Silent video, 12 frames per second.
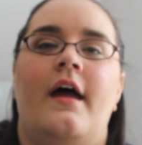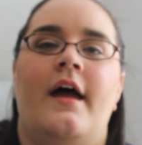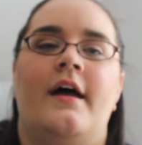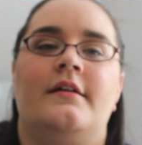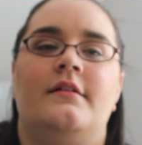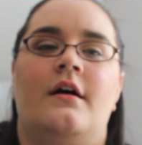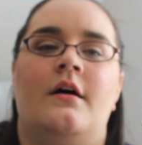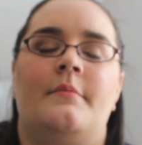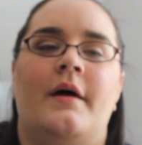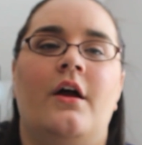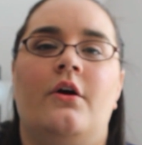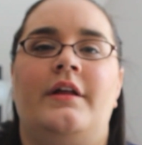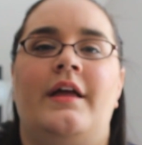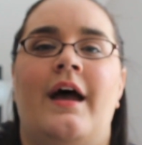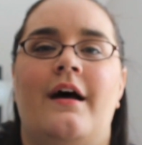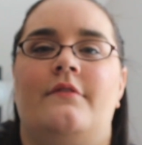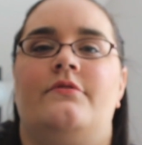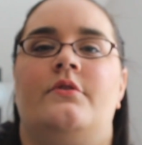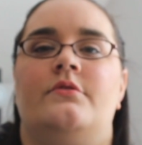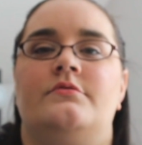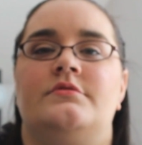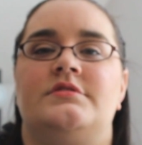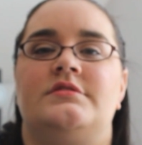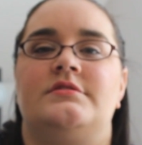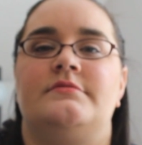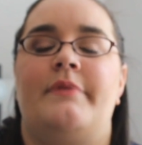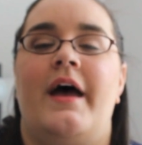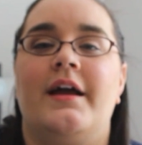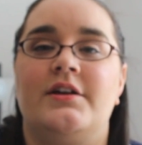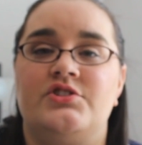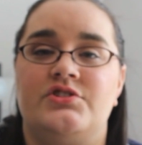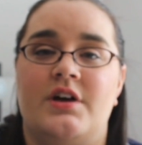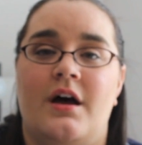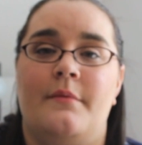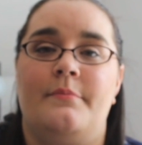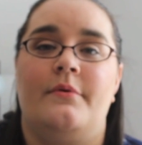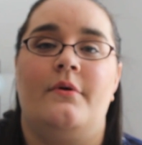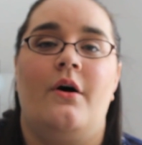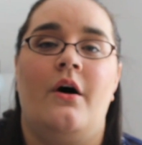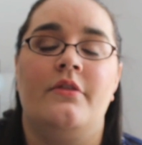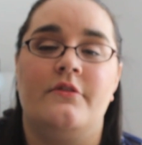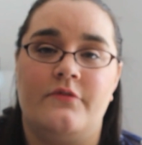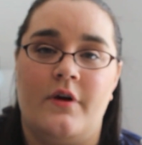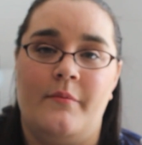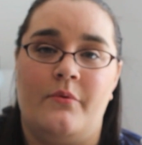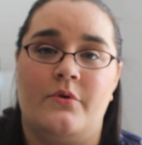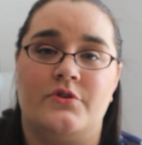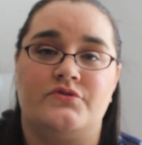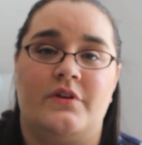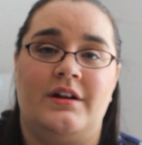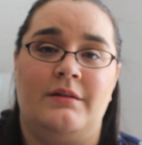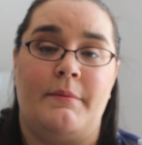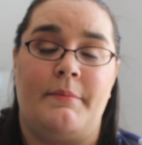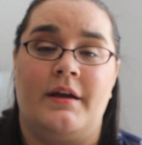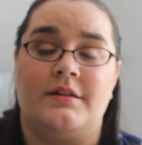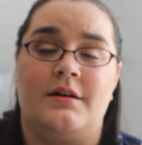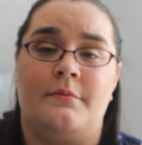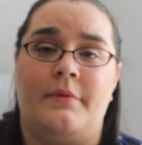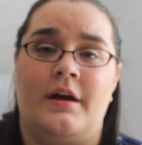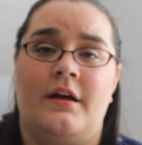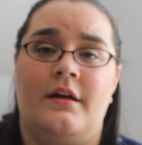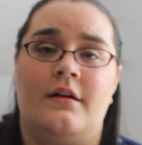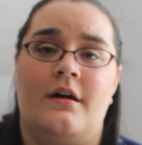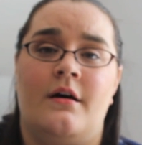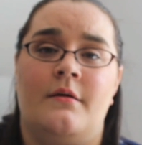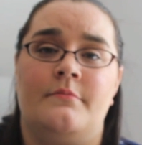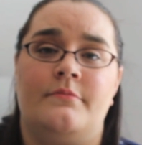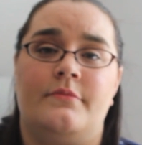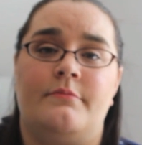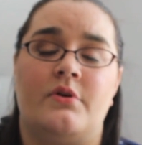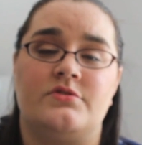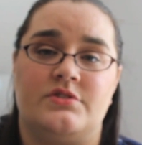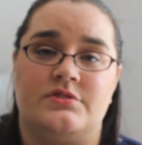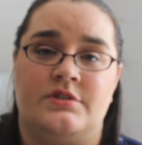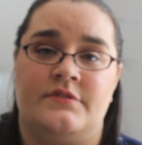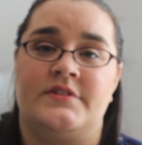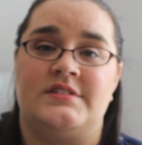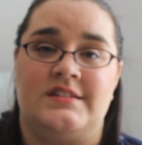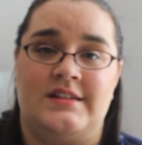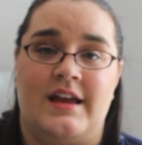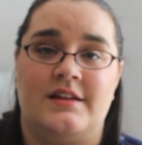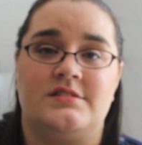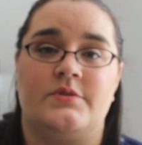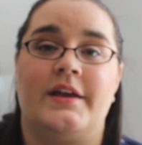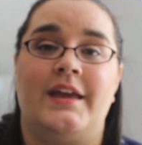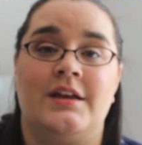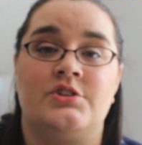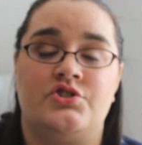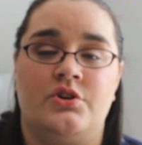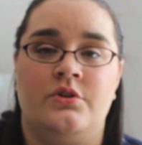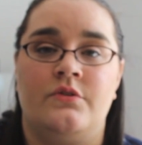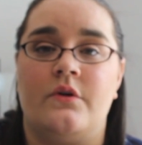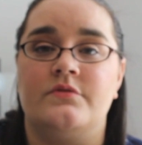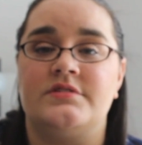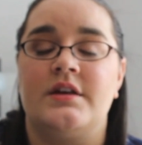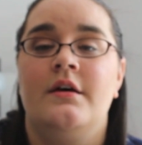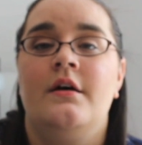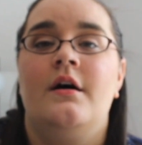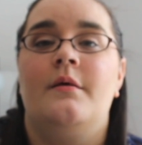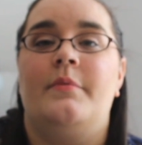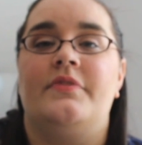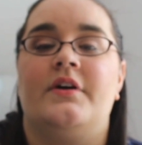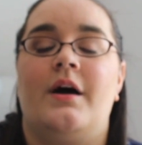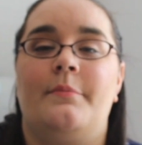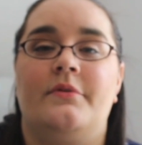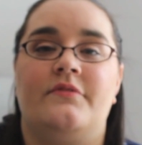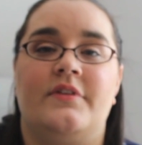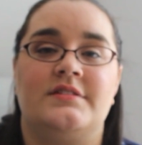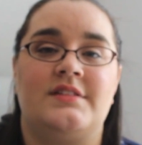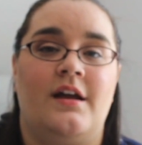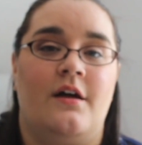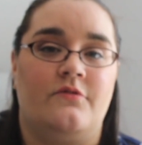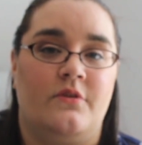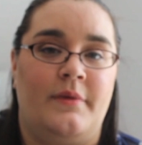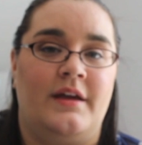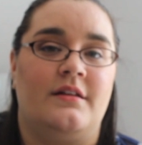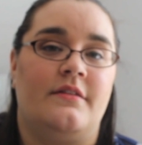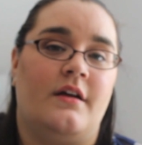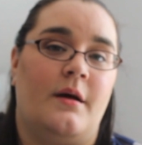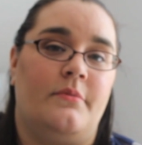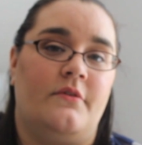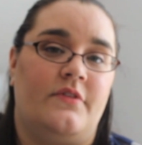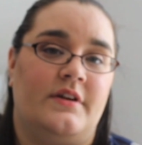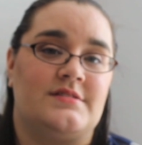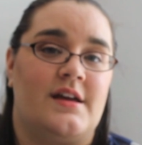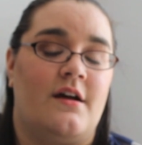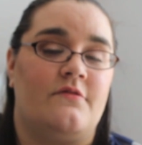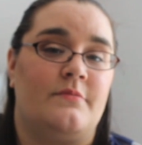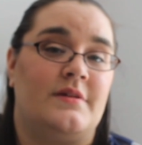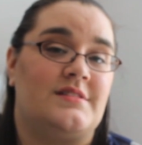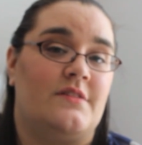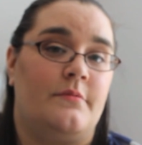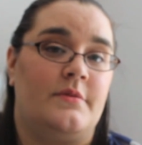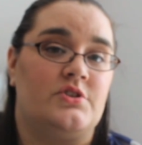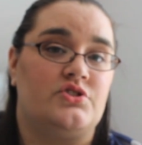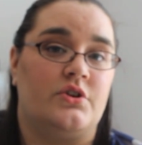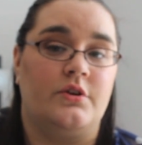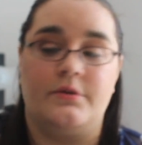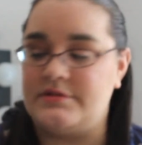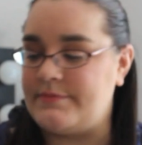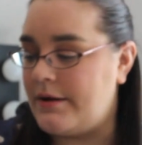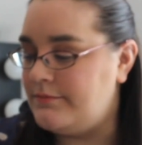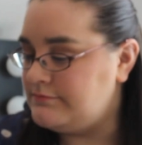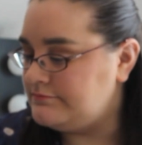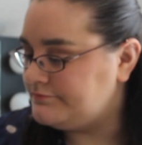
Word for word: And um, I already have those packaged up on the front porch ready to be picked up by um, Postal Service today. So I can't show you those. But the couple of things I got for Amanda, the couple of things I got for myself, I'm going to show you as well.